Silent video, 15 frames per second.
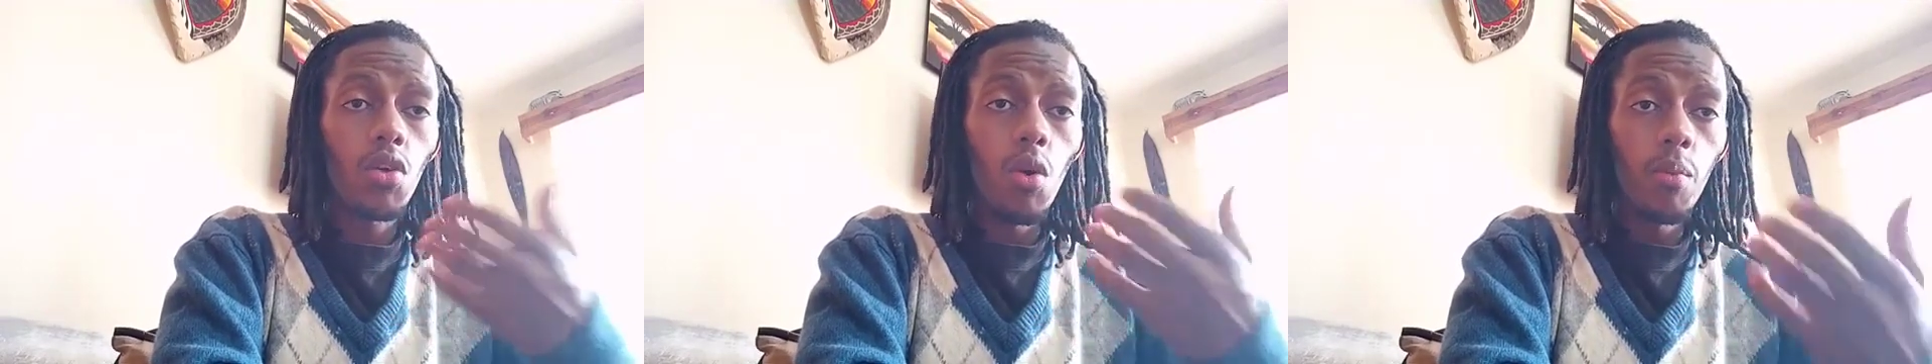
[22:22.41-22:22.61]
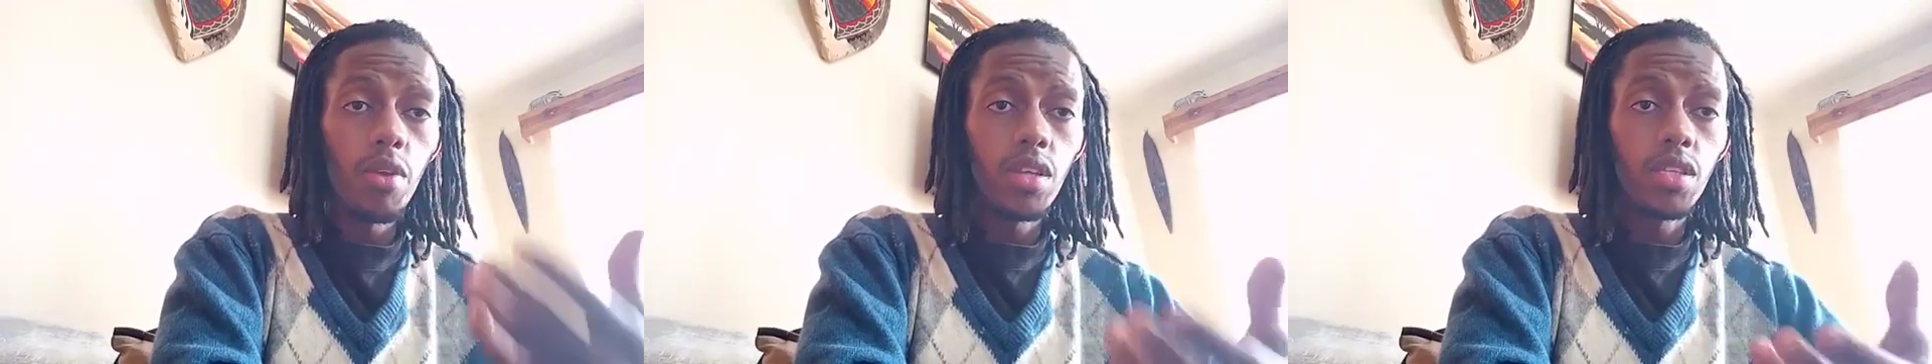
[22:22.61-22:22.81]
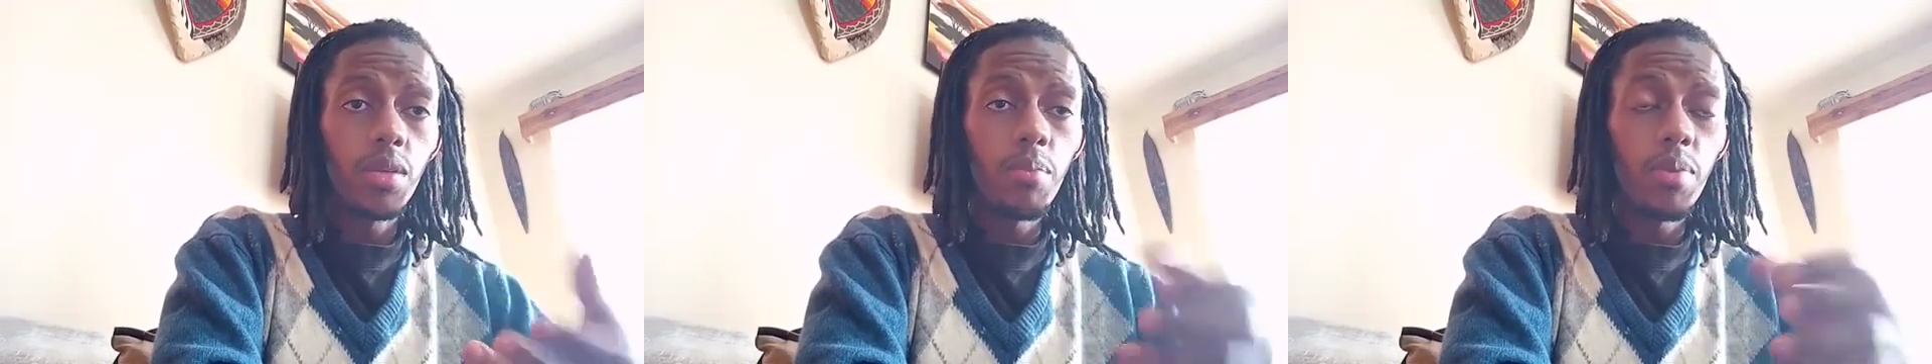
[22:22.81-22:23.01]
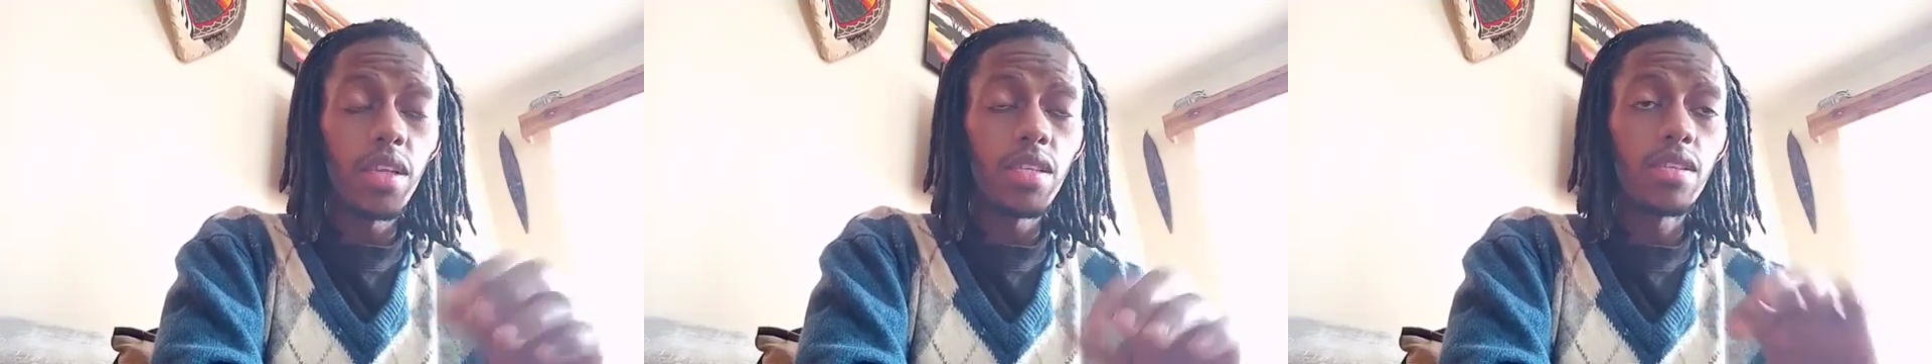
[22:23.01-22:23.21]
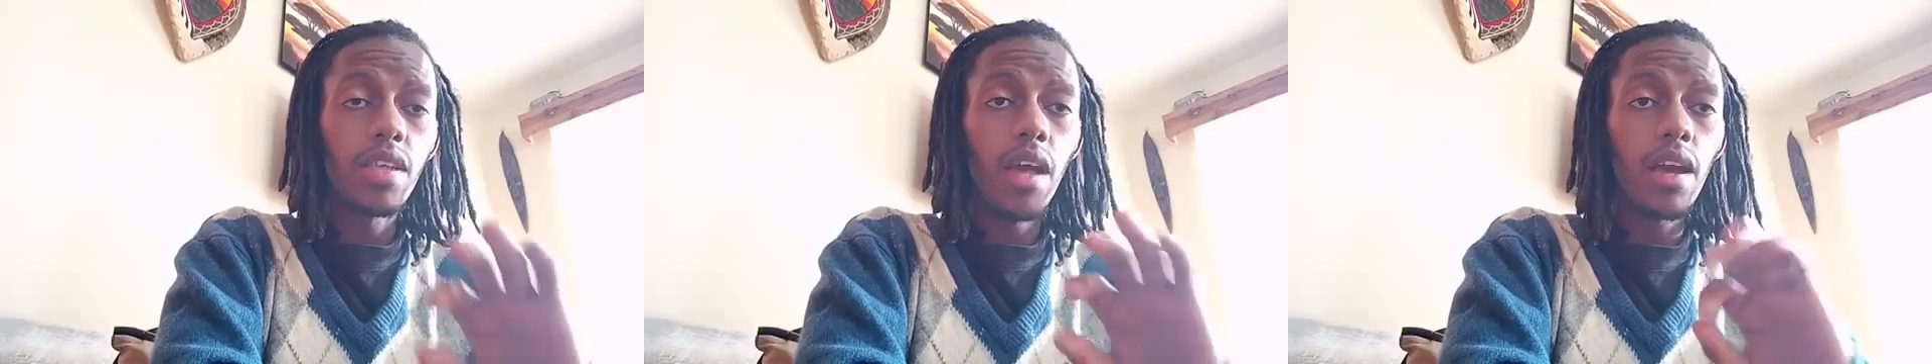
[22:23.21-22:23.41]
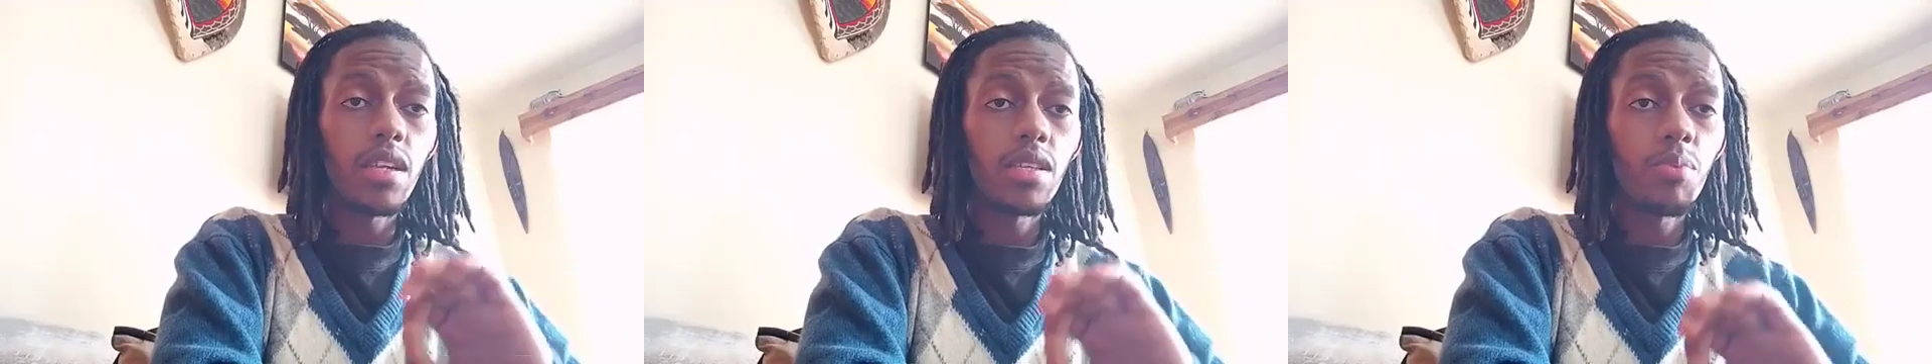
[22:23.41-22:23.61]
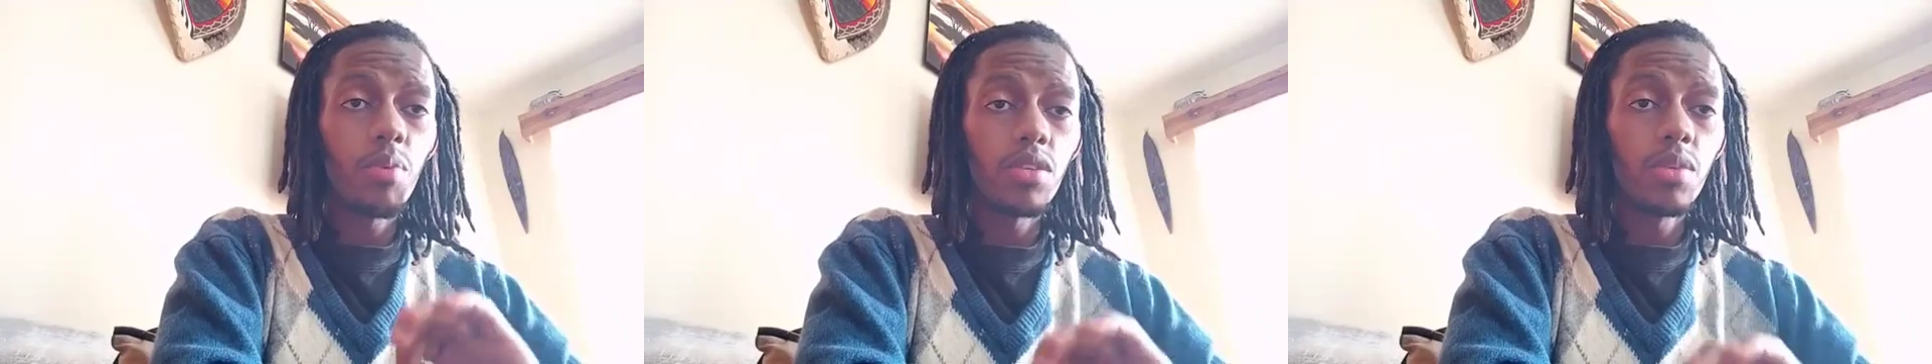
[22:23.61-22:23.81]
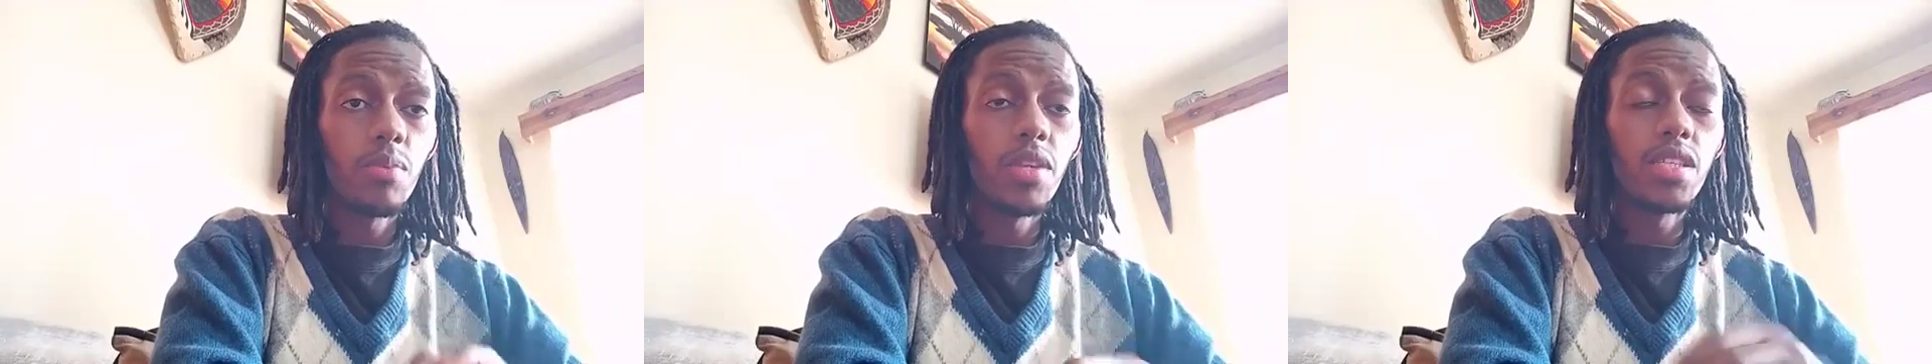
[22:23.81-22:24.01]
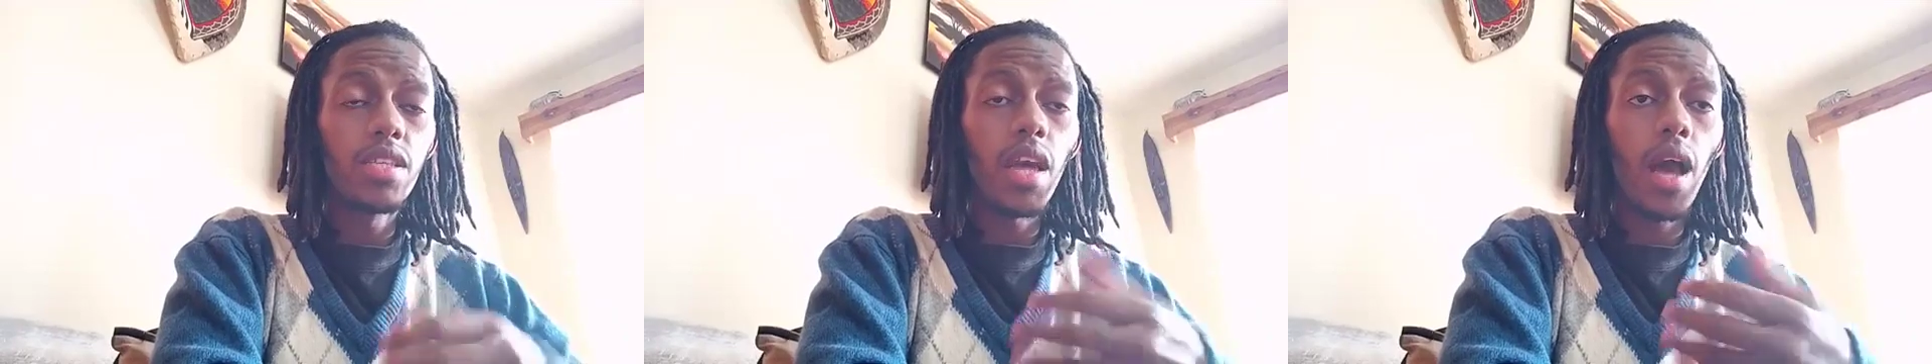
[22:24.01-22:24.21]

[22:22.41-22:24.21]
community places a responsibility